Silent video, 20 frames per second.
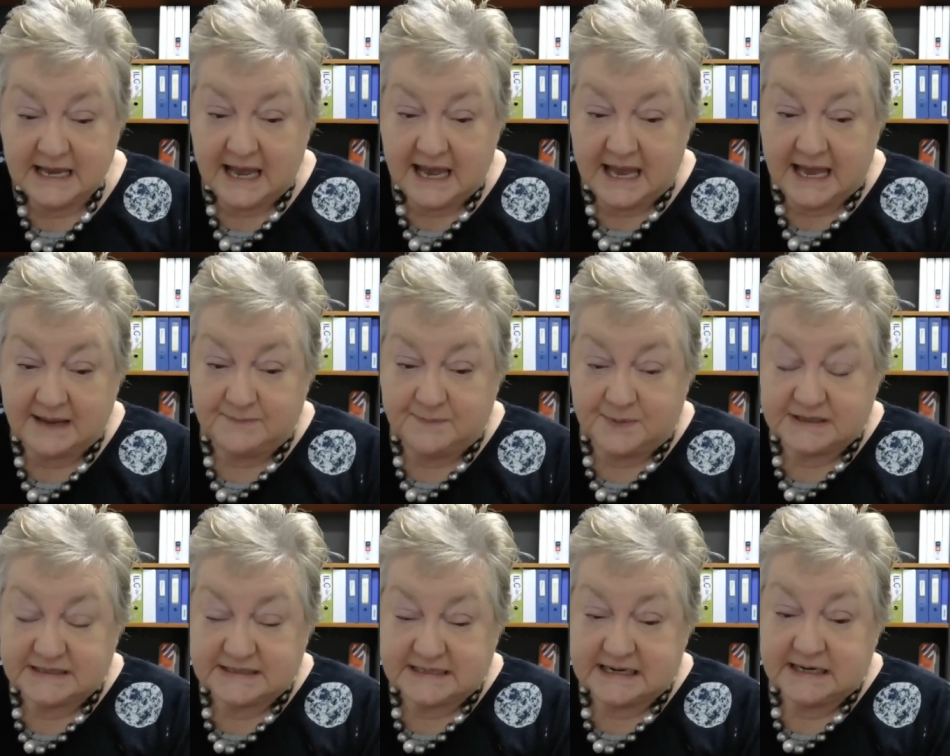and
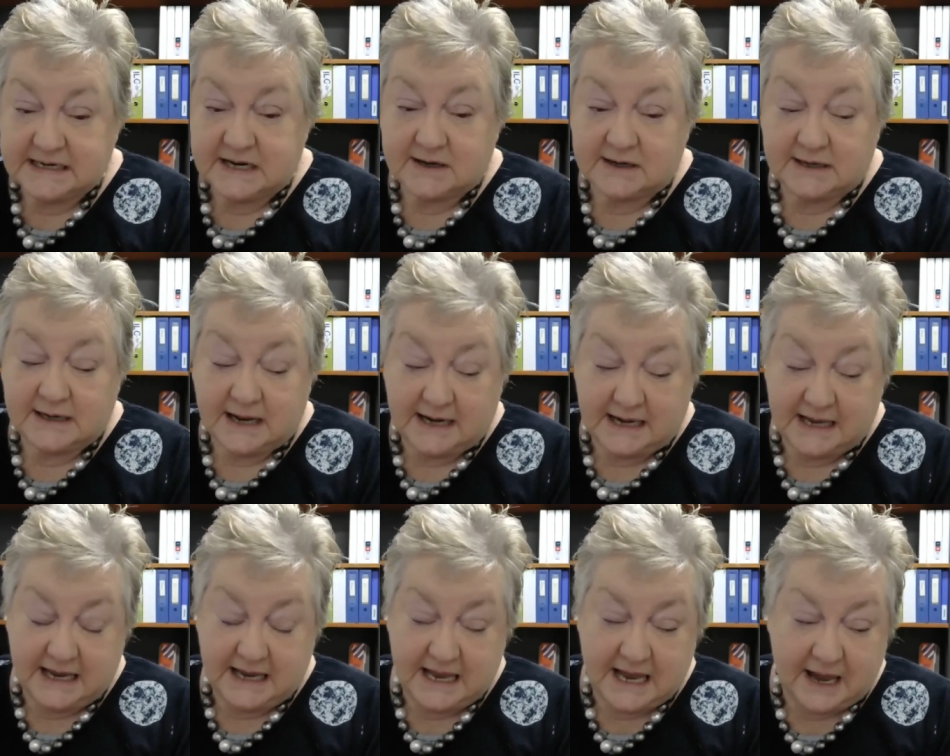
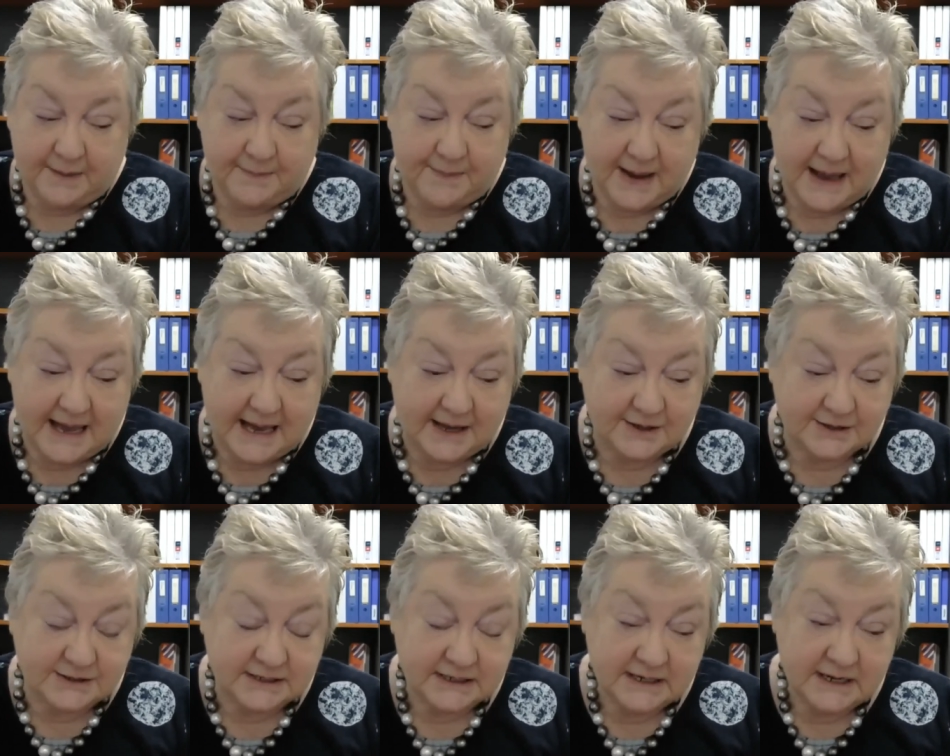particularly
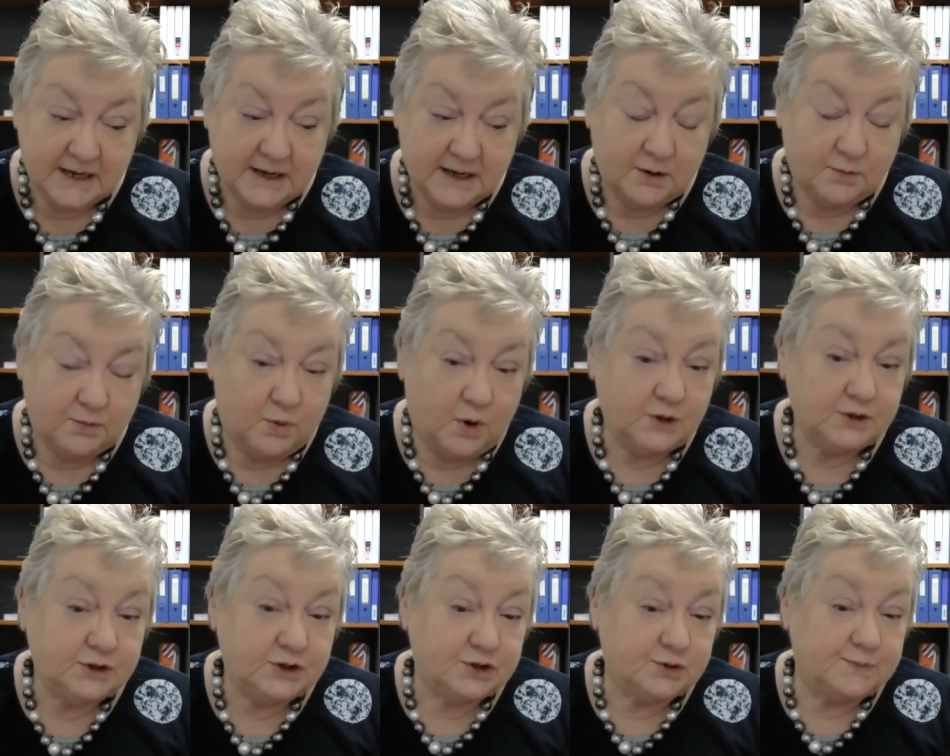about
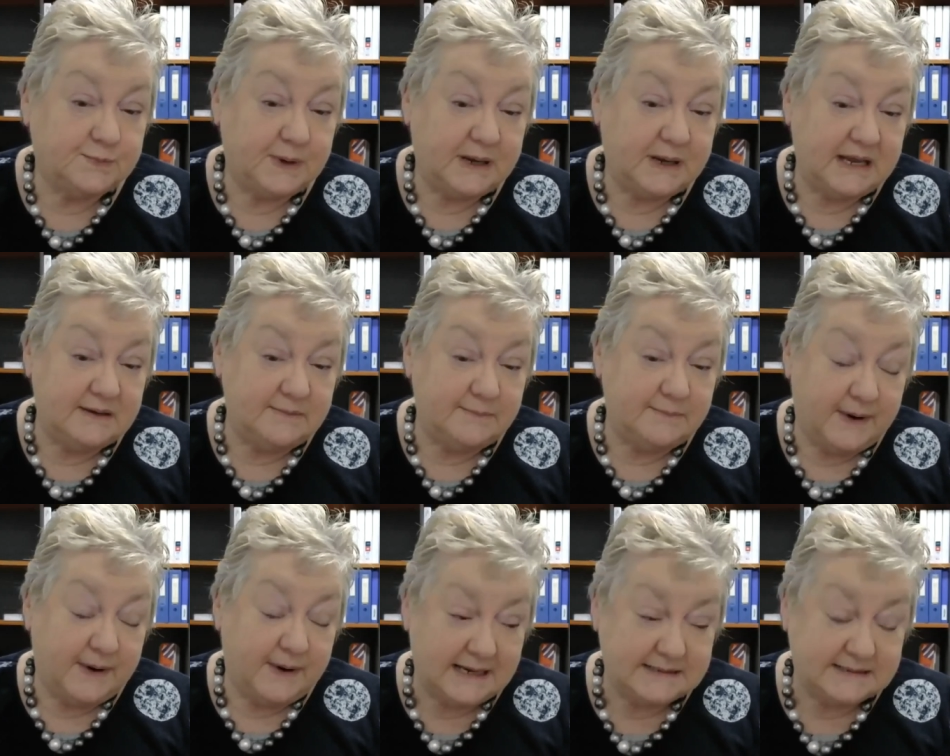what should be in
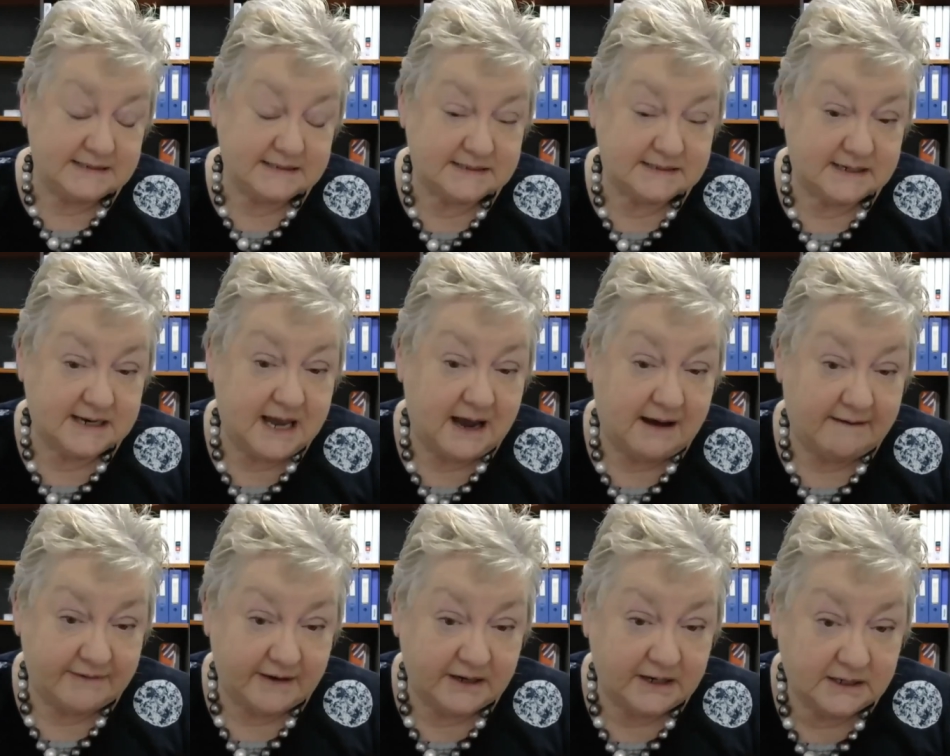place to
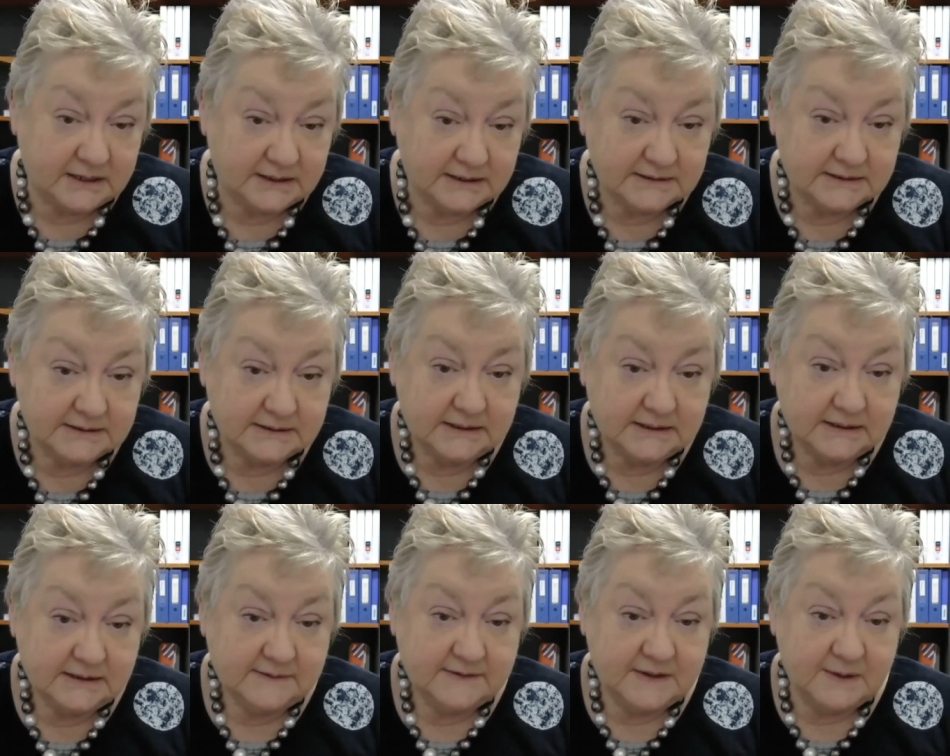govern
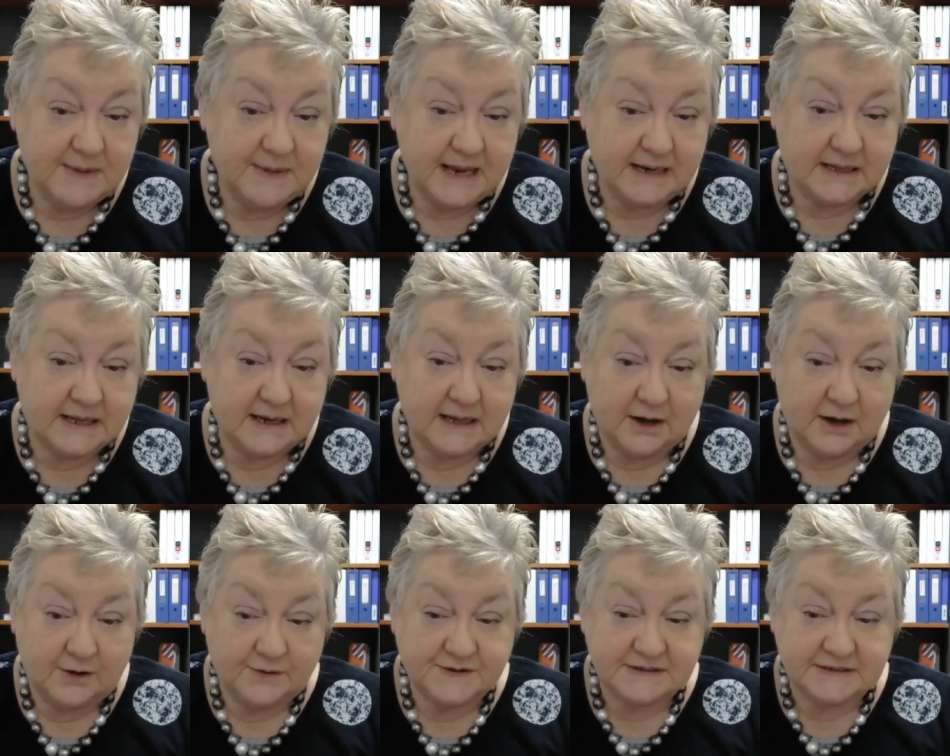the mental
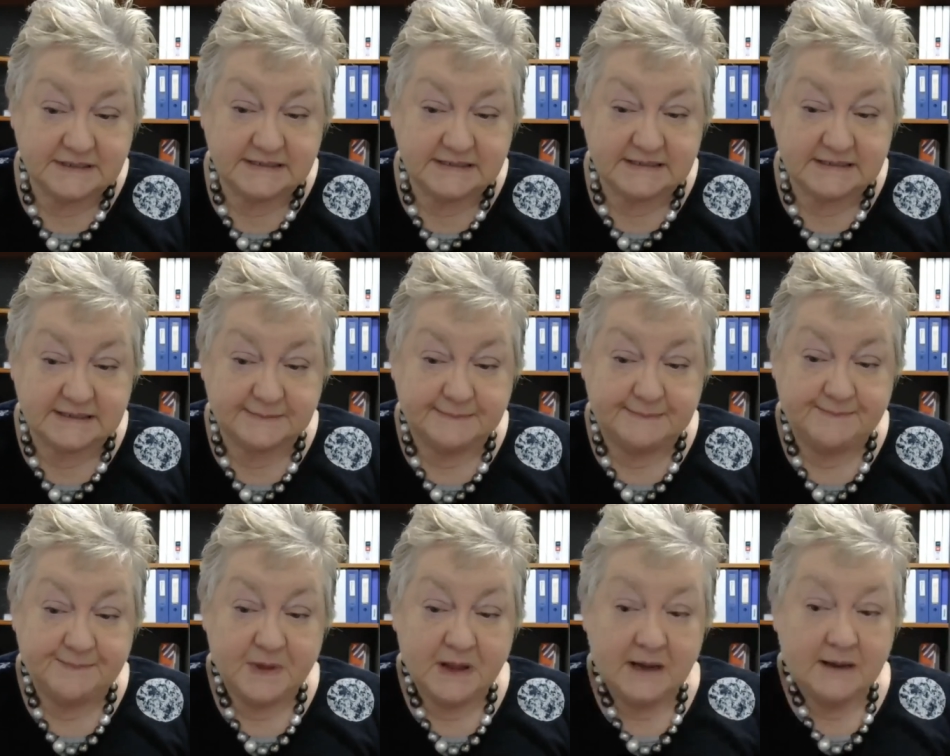health system,
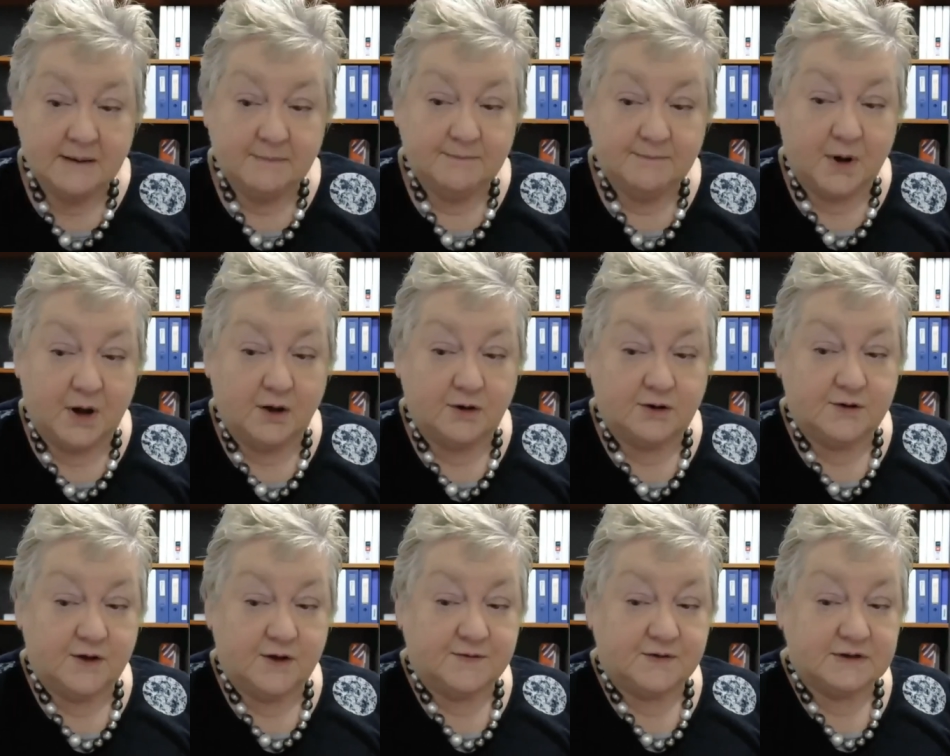
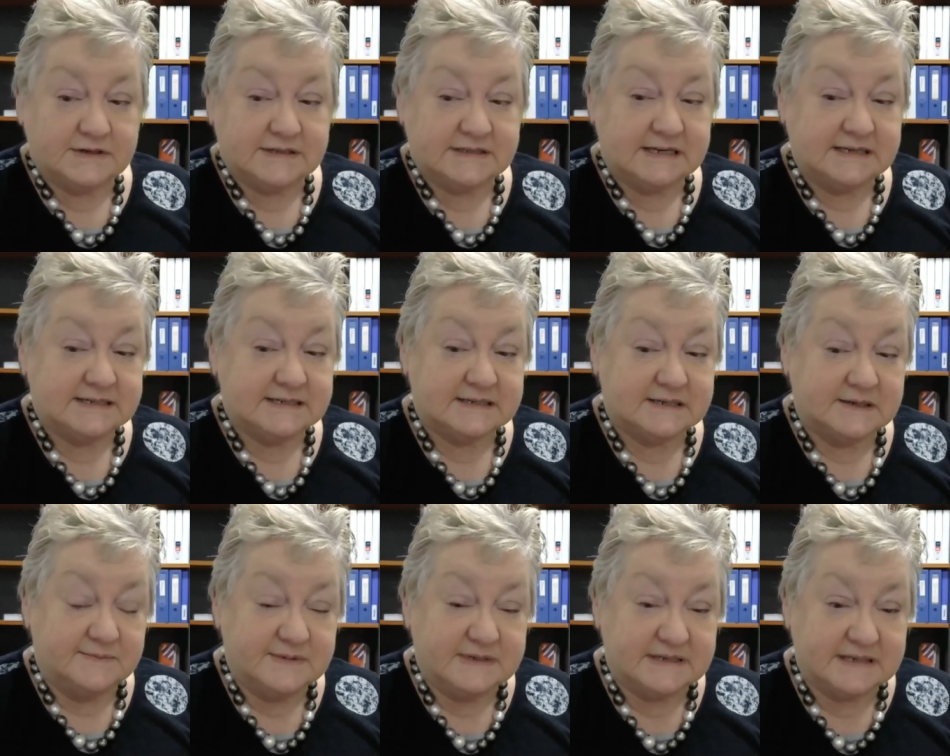both at the
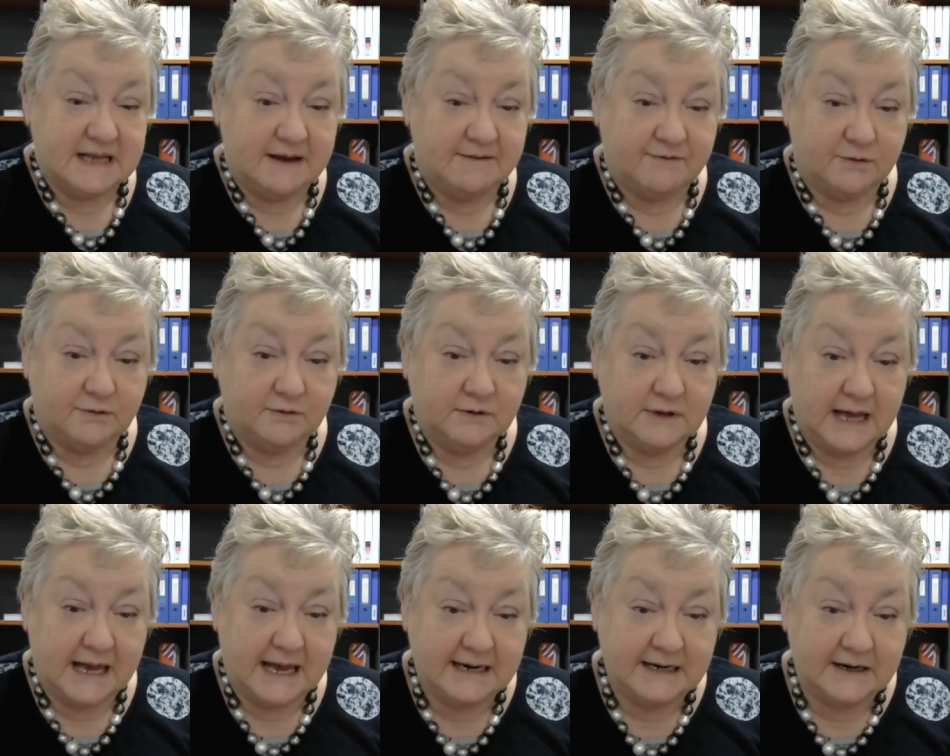systems level
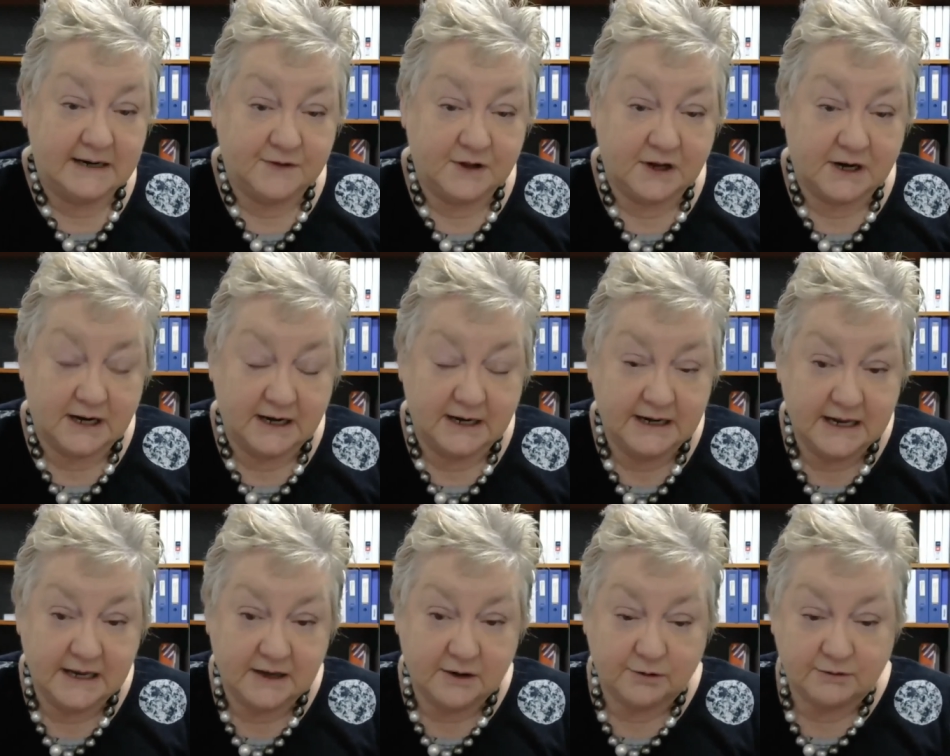and at the
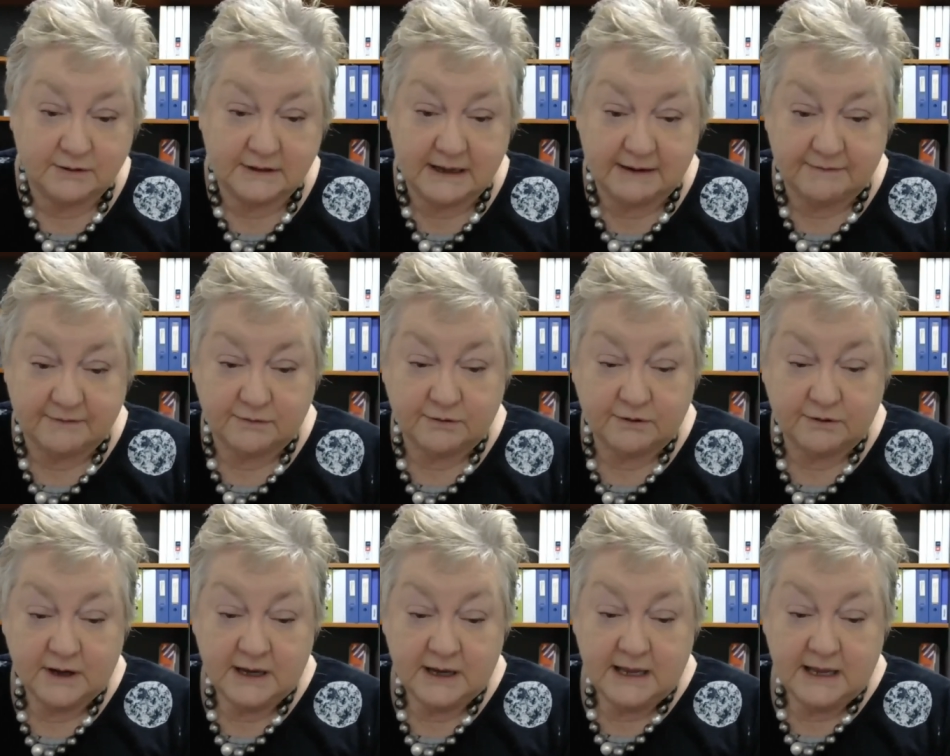clinical level.